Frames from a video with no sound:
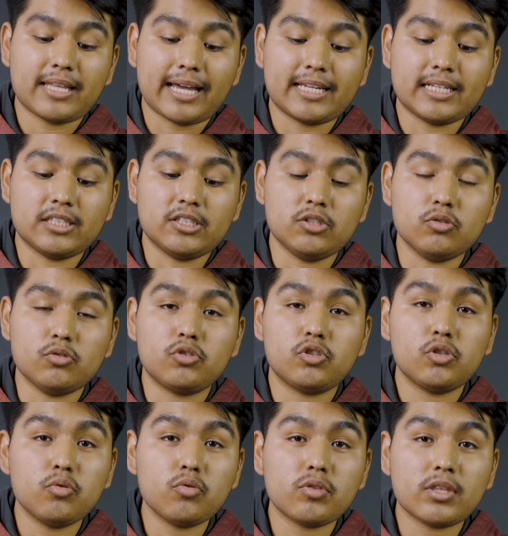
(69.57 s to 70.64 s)
that could do
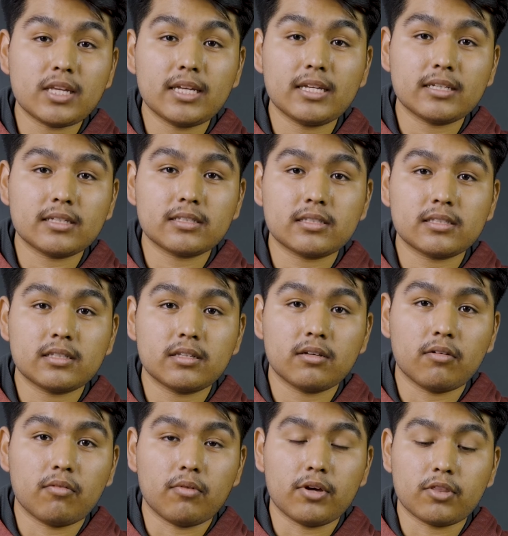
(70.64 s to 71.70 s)
two things
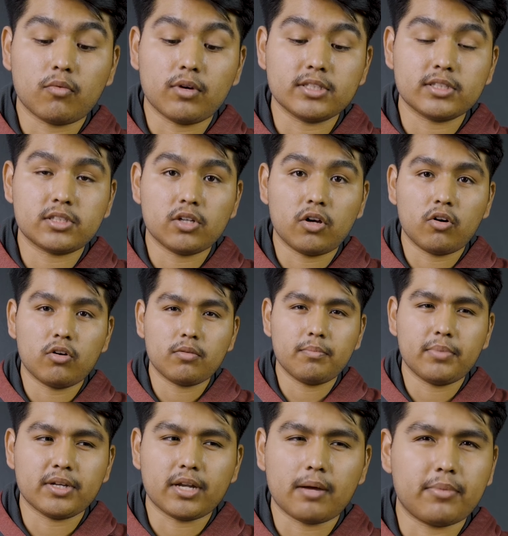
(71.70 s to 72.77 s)
with one stone,
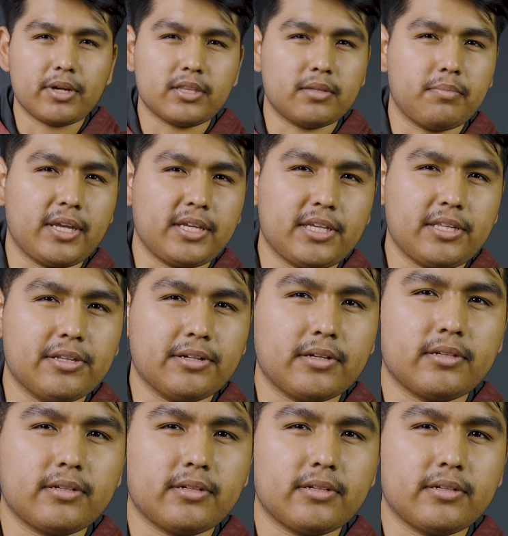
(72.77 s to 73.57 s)
but not break the bank either.